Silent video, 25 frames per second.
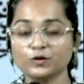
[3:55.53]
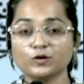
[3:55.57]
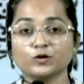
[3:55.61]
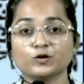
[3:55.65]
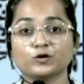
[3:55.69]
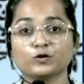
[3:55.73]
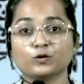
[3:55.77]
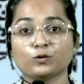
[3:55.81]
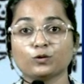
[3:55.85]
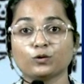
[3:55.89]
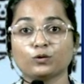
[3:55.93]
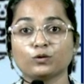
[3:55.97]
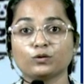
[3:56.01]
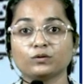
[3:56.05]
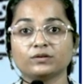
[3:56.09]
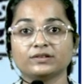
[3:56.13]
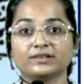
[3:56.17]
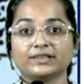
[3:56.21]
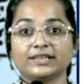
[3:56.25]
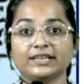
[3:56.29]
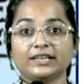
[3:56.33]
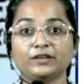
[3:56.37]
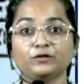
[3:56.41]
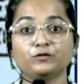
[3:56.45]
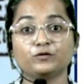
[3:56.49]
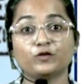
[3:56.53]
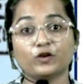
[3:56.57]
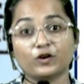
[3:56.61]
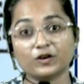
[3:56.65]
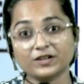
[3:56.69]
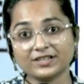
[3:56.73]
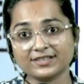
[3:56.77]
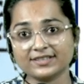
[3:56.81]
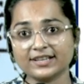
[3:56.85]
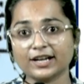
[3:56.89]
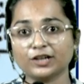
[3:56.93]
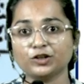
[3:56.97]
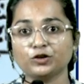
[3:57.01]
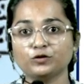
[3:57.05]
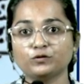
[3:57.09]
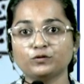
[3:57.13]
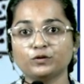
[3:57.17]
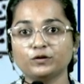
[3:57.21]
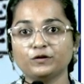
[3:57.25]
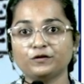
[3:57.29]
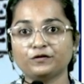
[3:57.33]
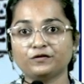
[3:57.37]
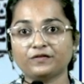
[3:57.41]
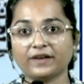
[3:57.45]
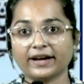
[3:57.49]
So the words that you
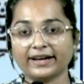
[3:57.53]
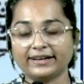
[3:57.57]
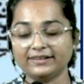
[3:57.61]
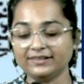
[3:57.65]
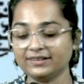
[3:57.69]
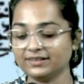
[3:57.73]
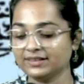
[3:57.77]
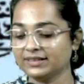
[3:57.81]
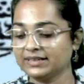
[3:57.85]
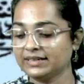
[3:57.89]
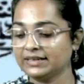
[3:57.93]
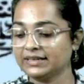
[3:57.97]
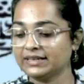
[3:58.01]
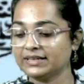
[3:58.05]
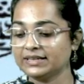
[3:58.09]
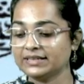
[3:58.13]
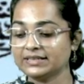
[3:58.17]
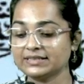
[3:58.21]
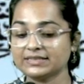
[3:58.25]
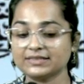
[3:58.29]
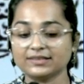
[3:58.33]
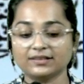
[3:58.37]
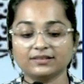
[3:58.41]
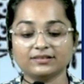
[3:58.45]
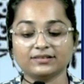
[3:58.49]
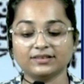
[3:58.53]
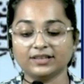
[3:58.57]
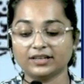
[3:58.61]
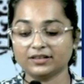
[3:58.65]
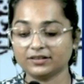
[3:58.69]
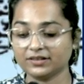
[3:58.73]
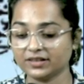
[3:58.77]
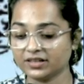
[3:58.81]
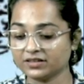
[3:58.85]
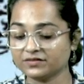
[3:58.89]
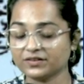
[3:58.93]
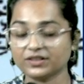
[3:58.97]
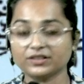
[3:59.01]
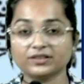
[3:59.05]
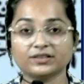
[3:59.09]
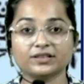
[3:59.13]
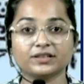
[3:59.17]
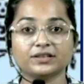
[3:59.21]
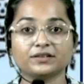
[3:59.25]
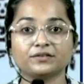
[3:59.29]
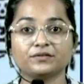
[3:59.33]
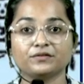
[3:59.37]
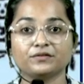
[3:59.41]
would find is Dandavata,